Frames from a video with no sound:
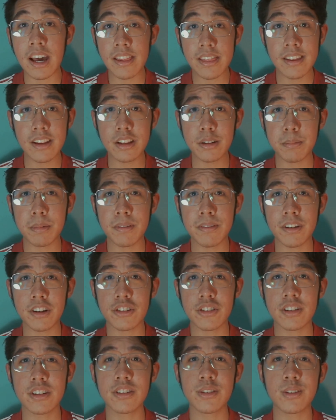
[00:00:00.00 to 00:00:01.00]
I think the
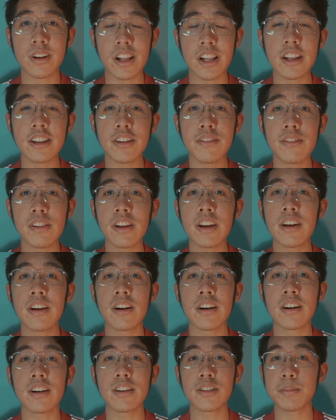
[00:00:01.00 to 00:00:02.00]
profession is relatively
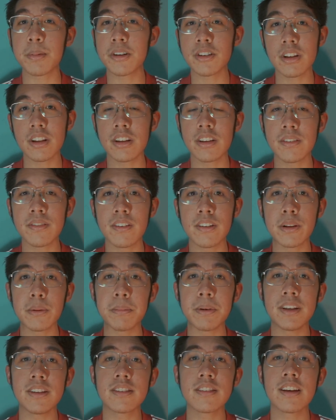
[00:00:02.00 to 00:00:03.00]
young, especially in the
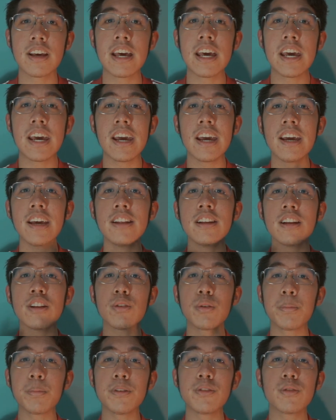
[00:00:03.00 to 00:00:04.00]
Philippines, and
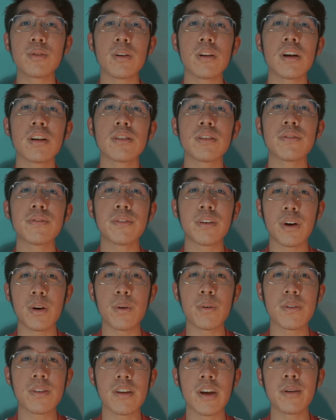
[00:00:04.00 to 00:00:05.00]
it opens to a lot of
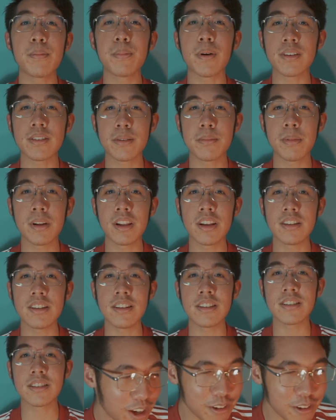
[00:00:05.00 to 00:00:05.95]
growth and possibilities.